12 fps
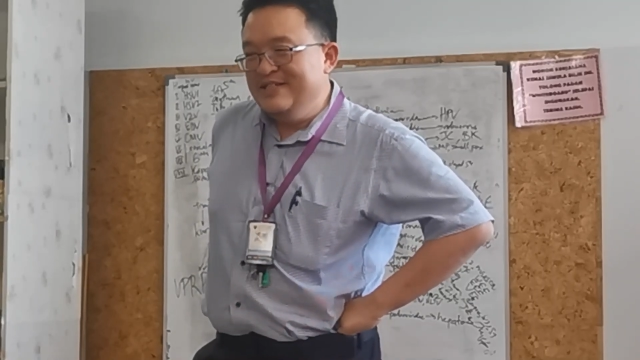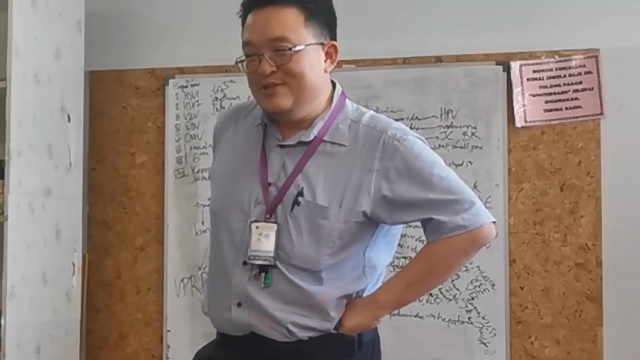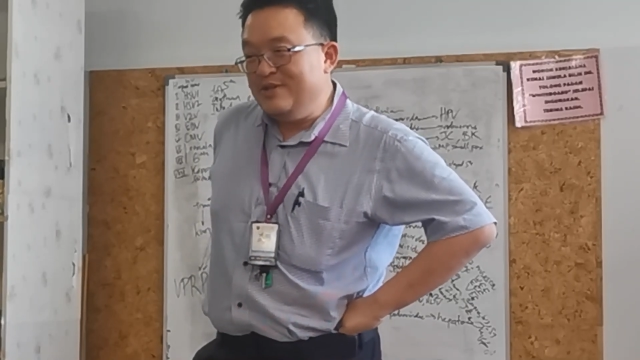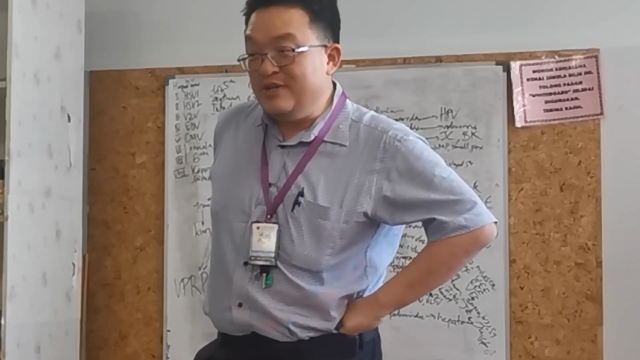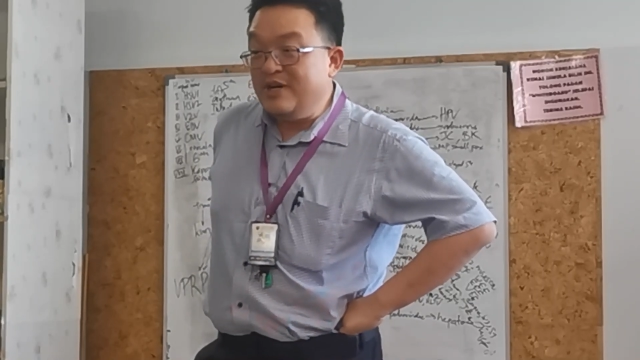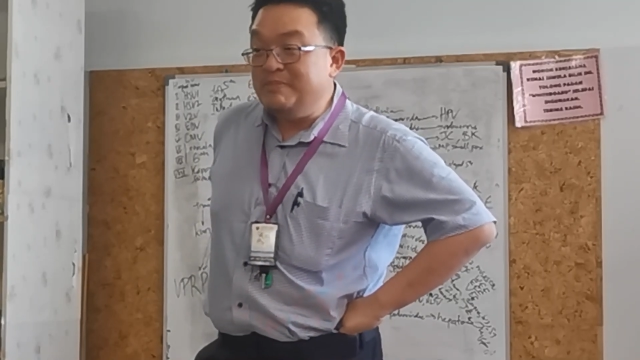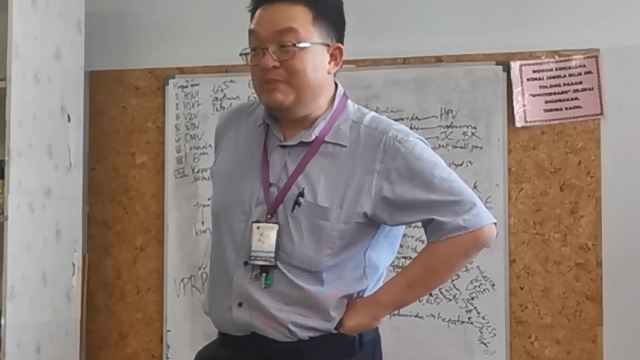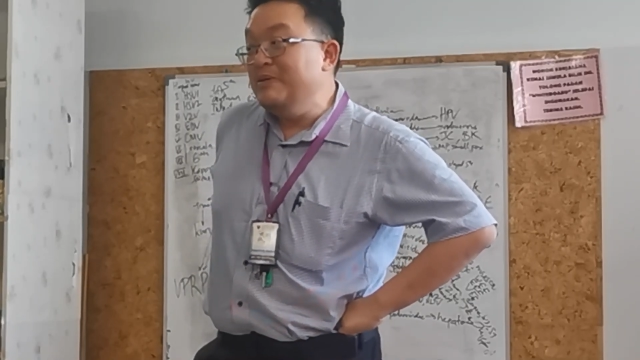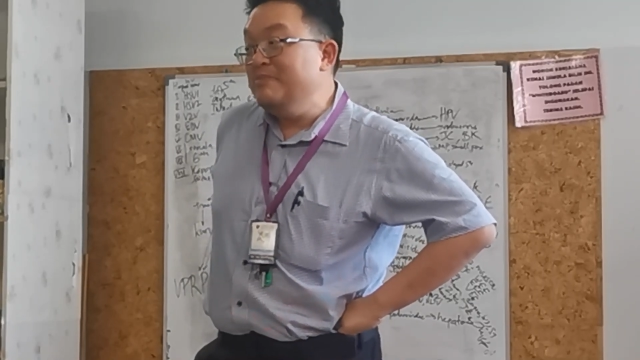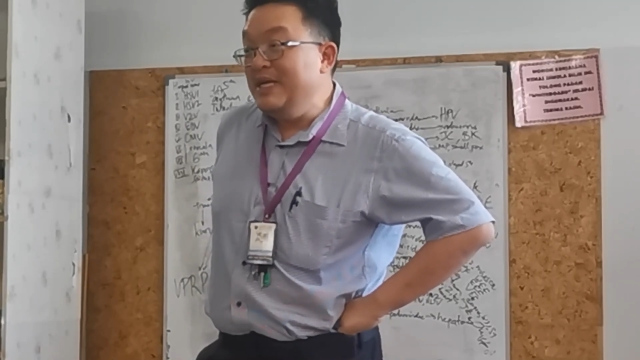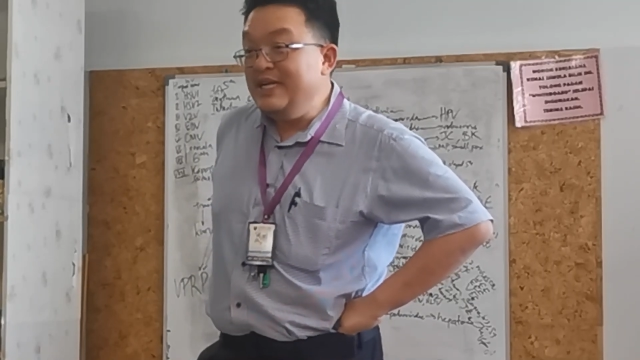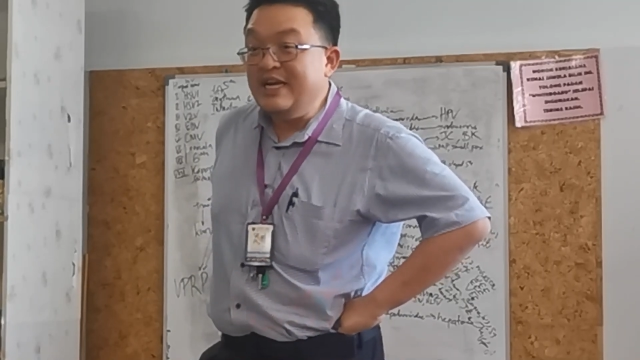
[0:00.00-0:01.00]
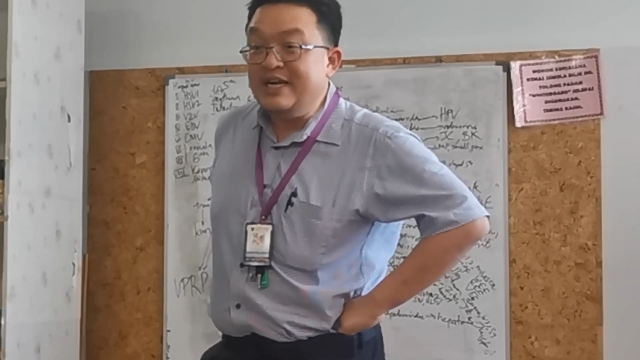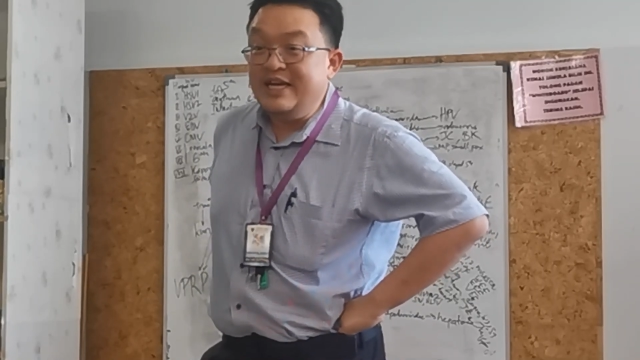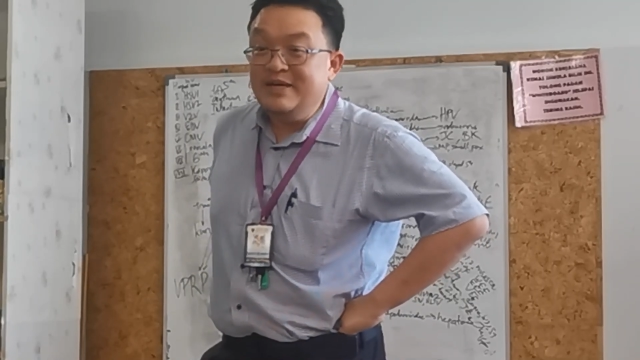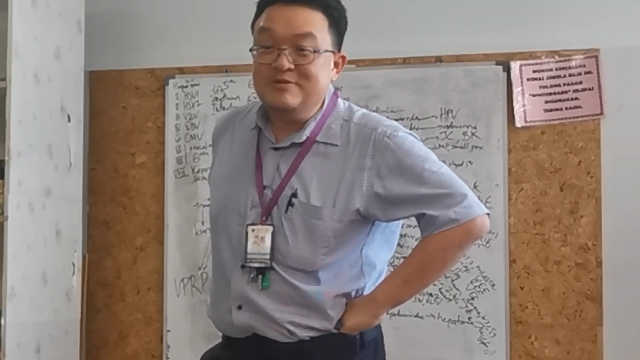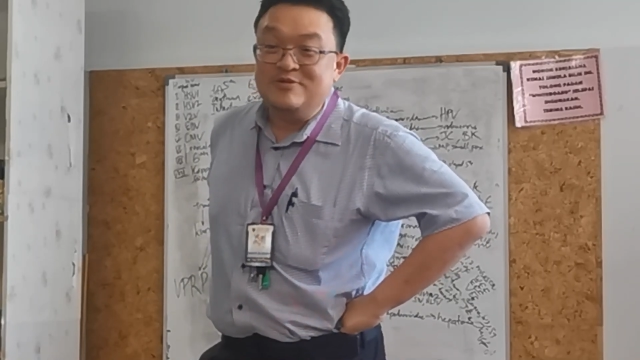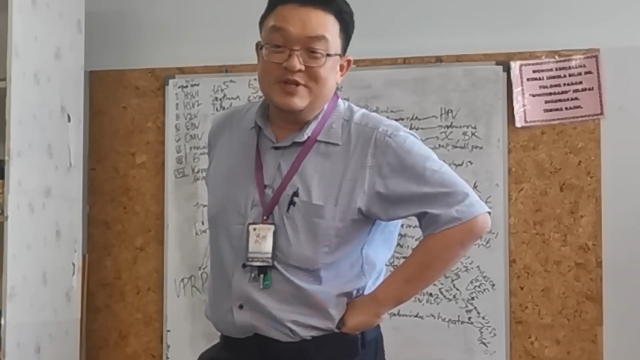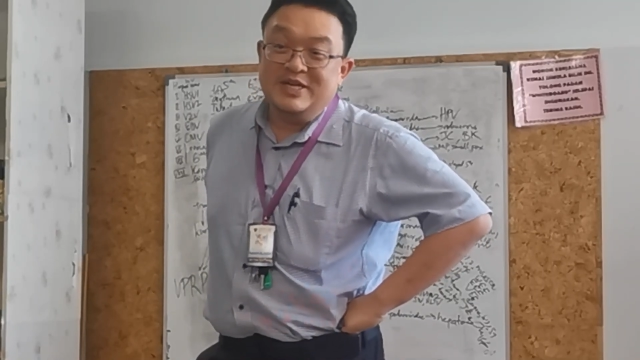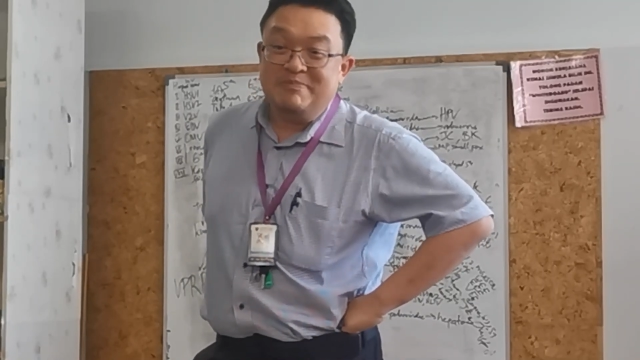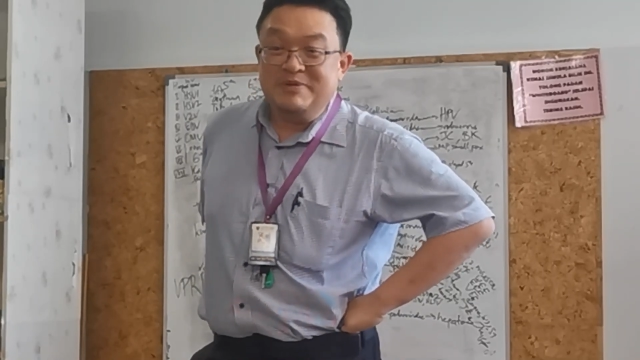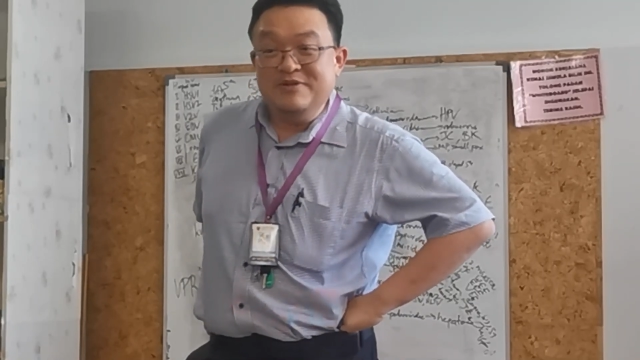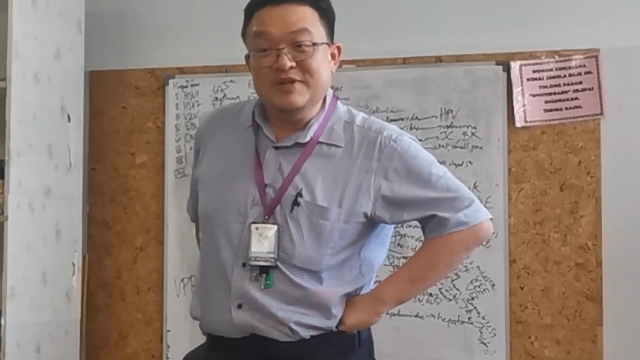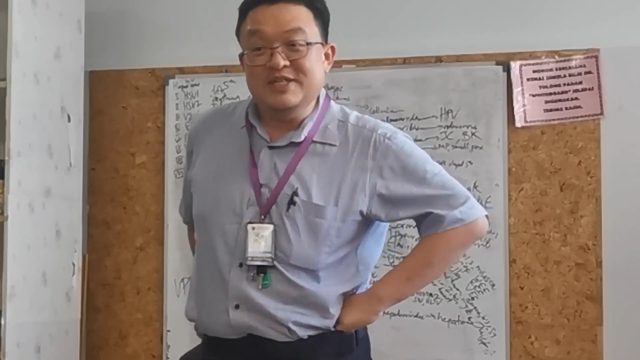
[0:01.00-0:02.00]
So a lot of people made their names during
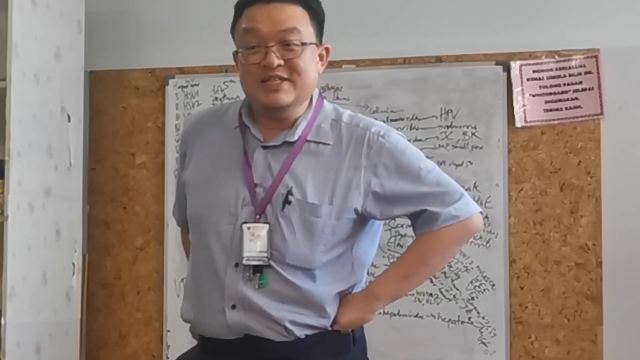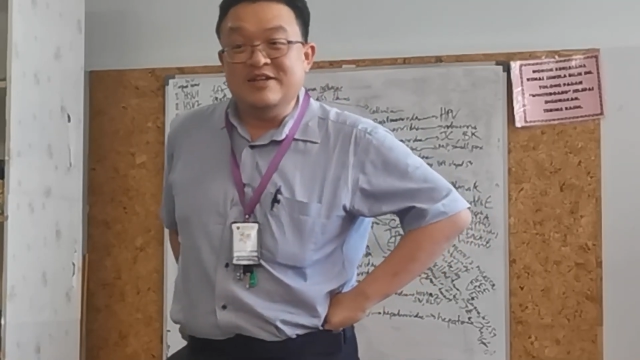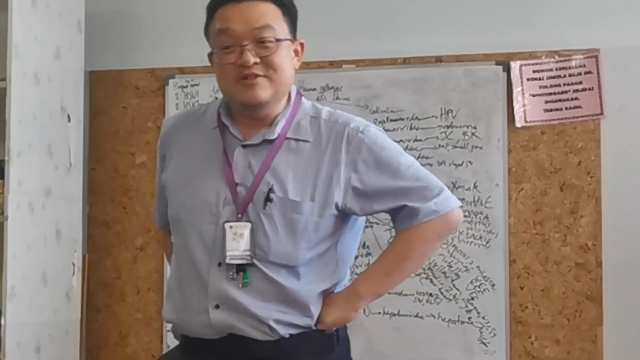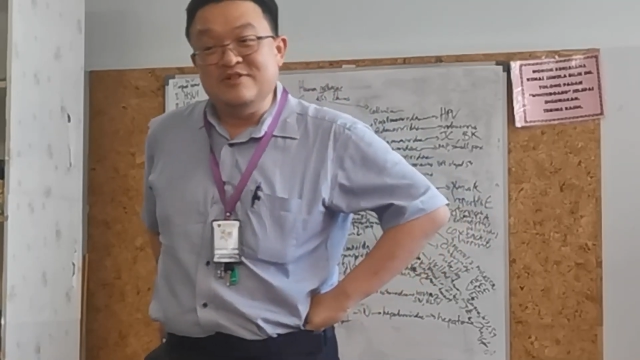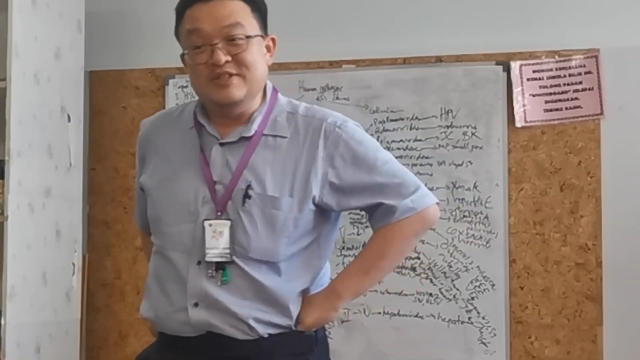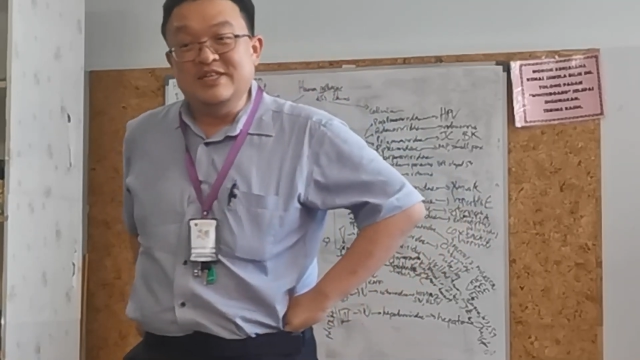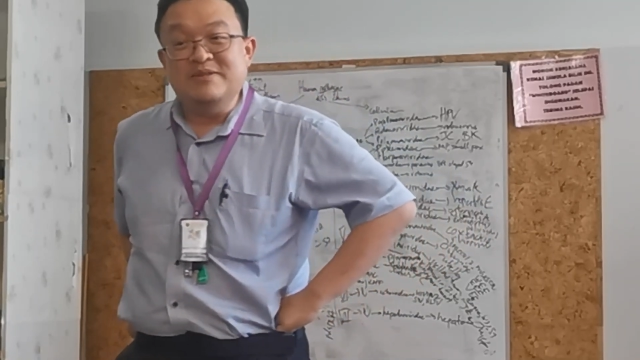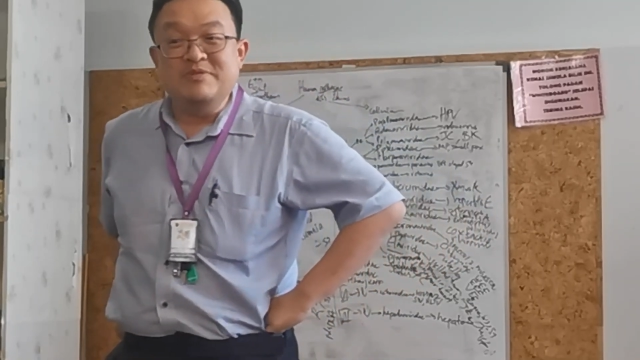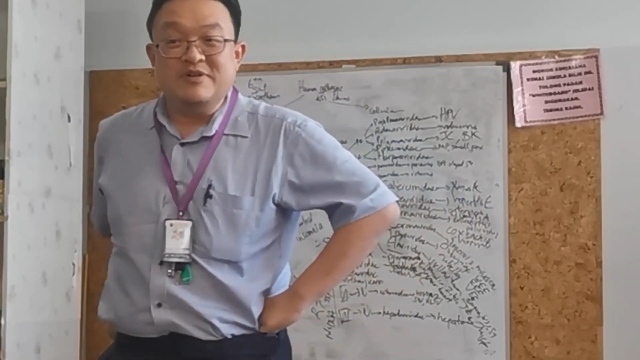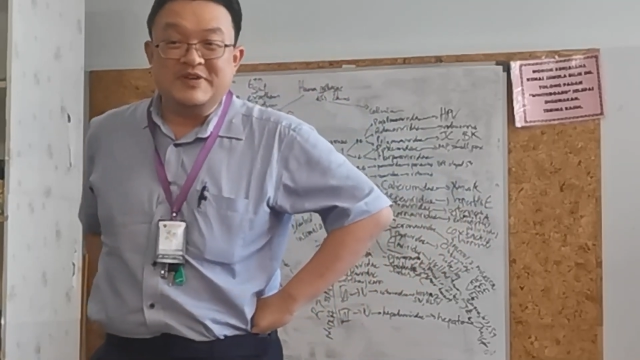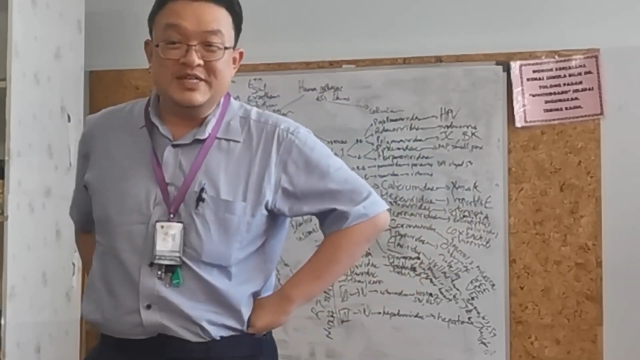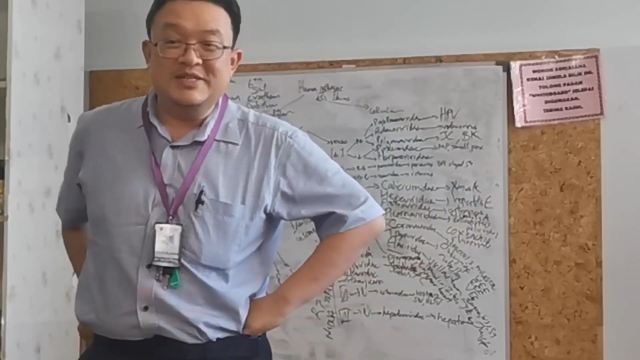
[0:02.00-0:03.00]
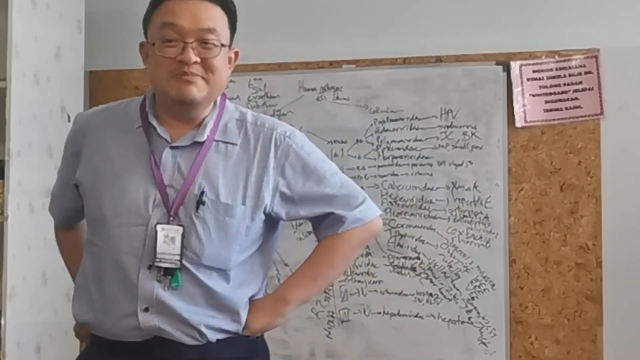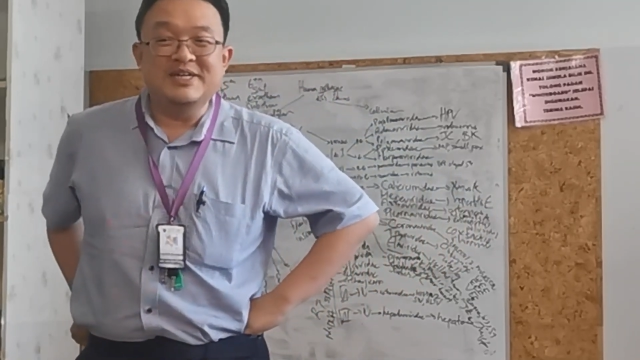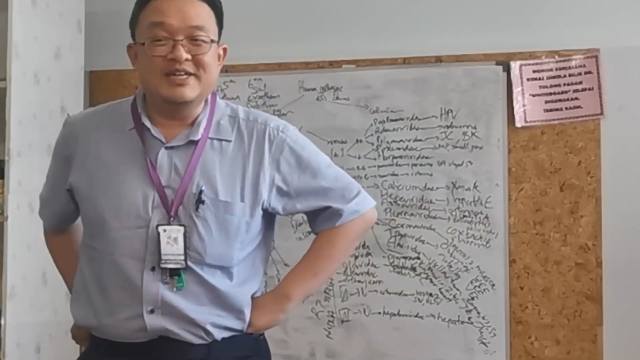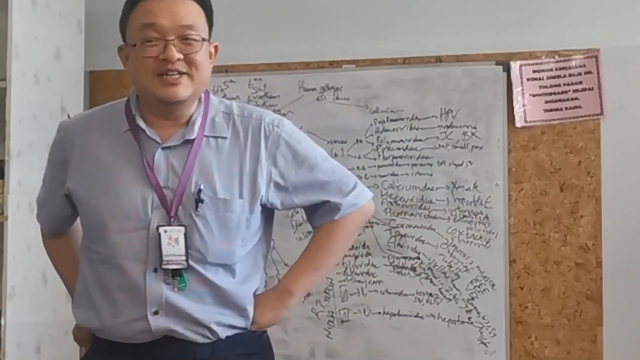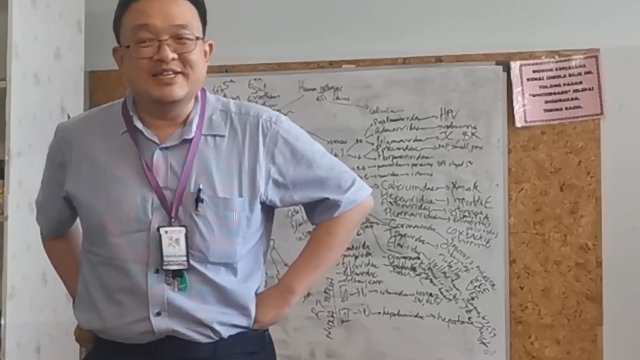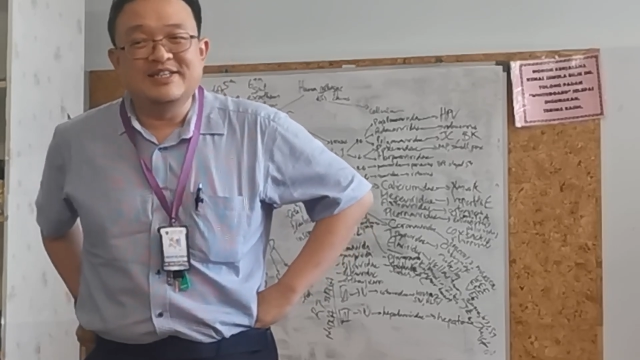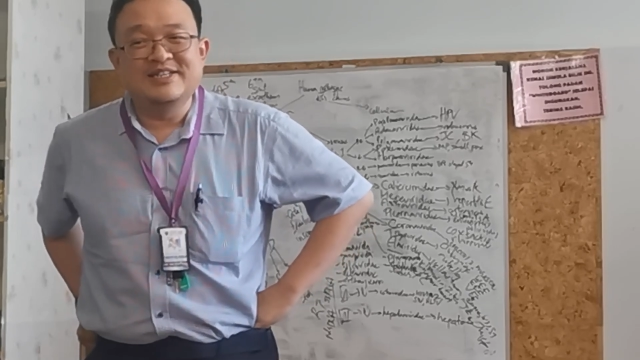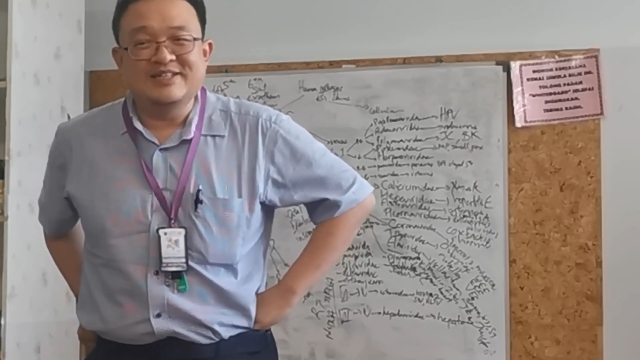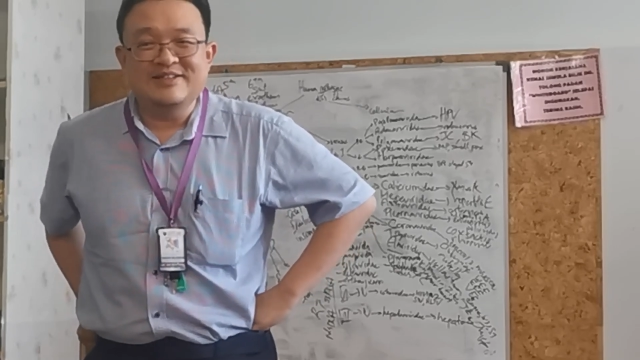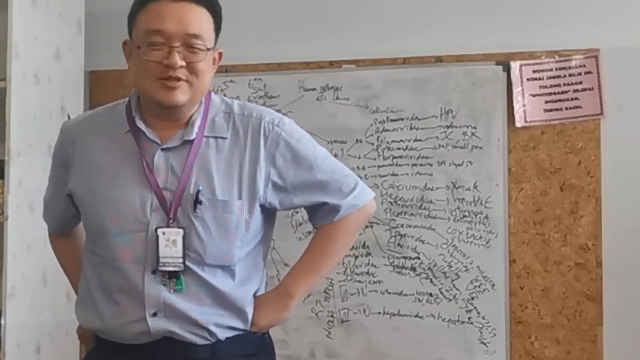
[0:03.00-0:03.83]
that period. Tan Chong Tin, Prof. Atiba.